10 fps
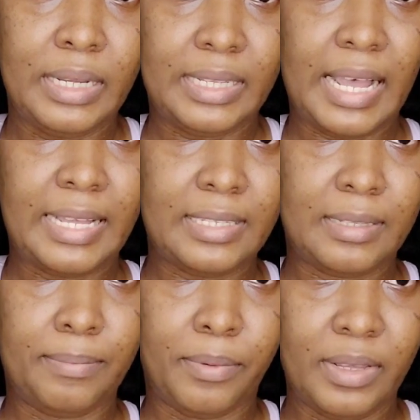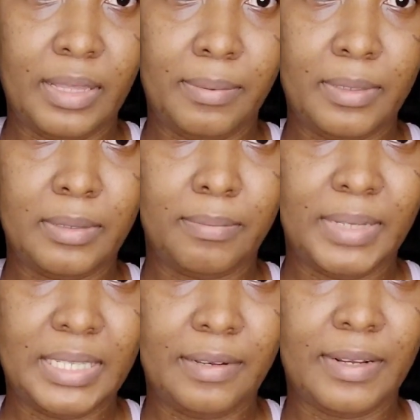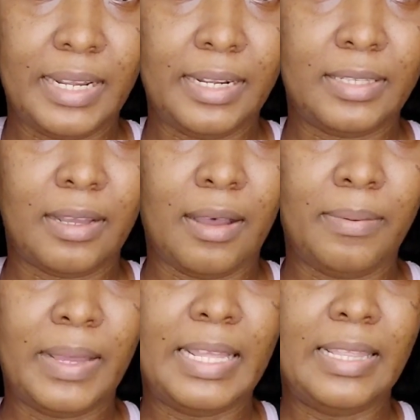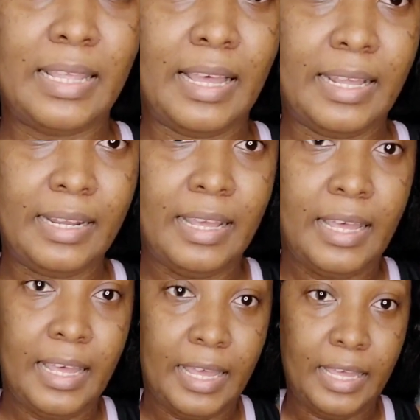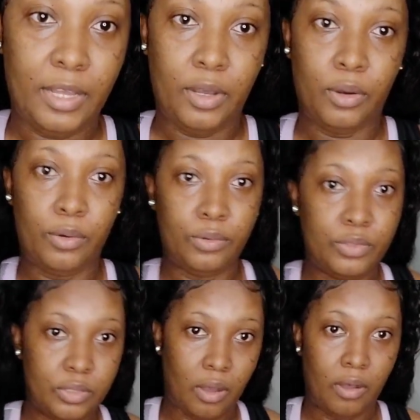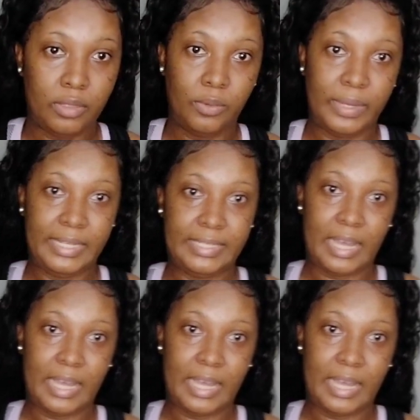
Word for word: It has the breathable material at the top, and then it goes all the way